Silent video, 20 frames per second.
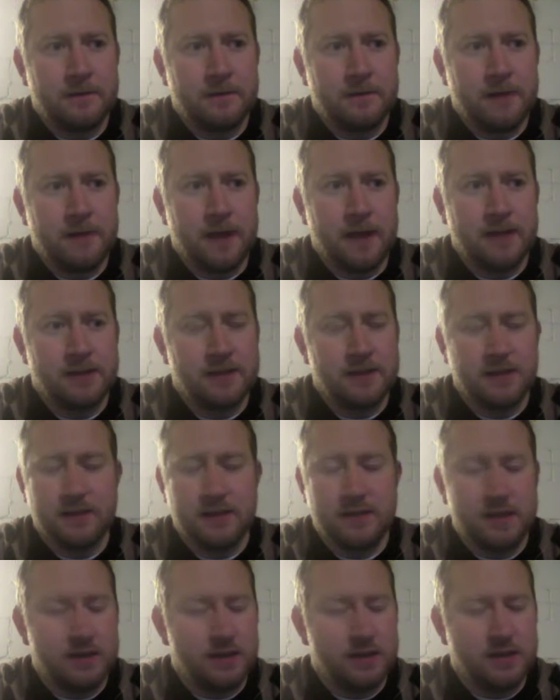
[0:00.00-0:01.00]
I just
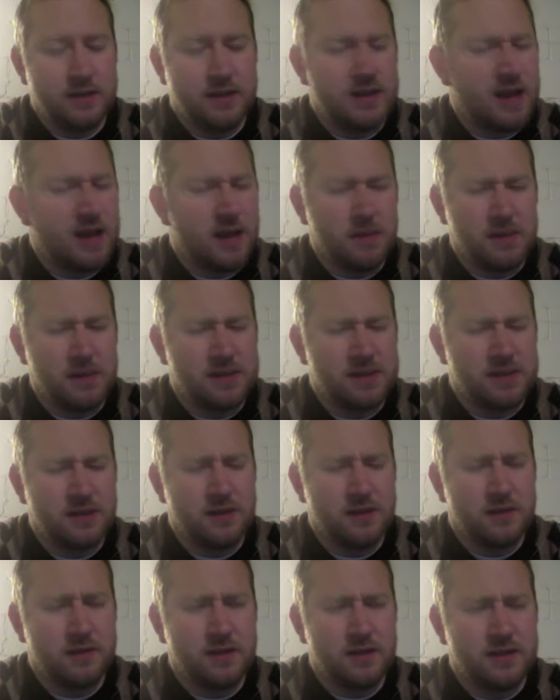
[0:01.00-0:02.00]
continued to doubt
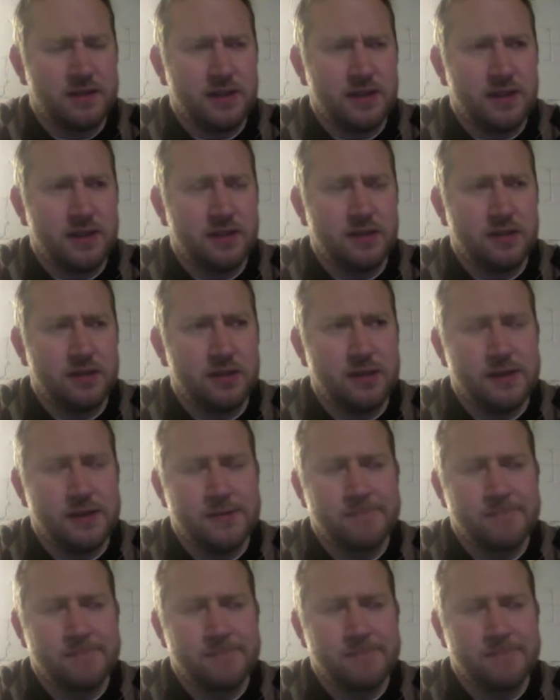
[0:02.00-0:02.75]
myself, continued to